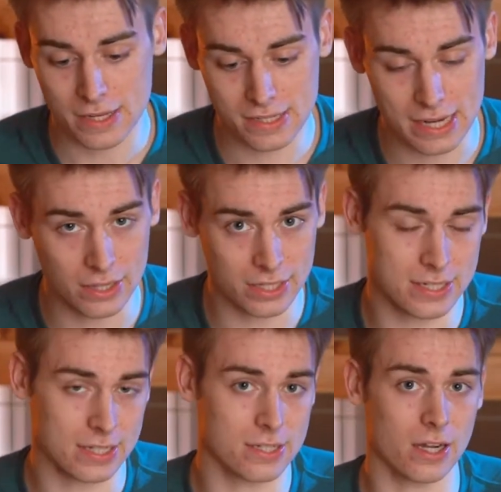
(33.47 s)
scaling
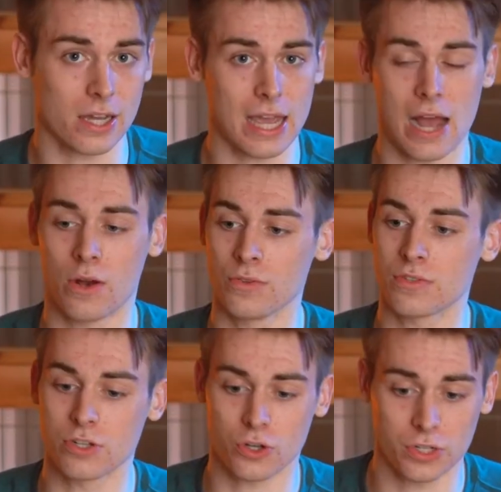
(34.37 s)
TikTok
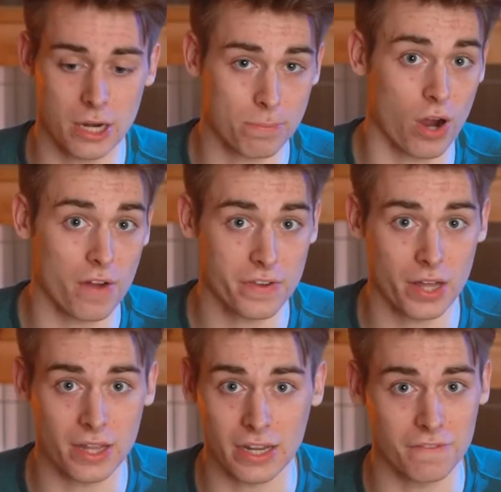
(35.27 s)
accounts and turning a profit
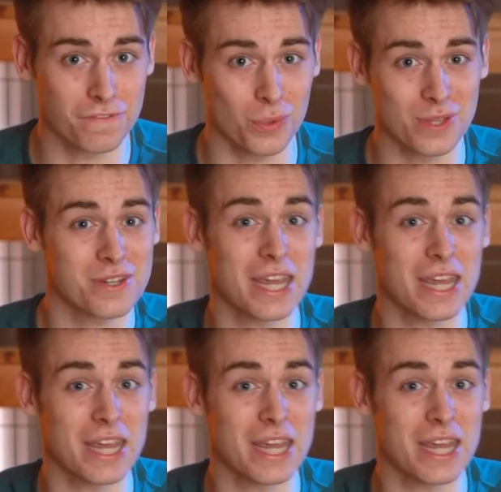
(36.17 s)
on that influence,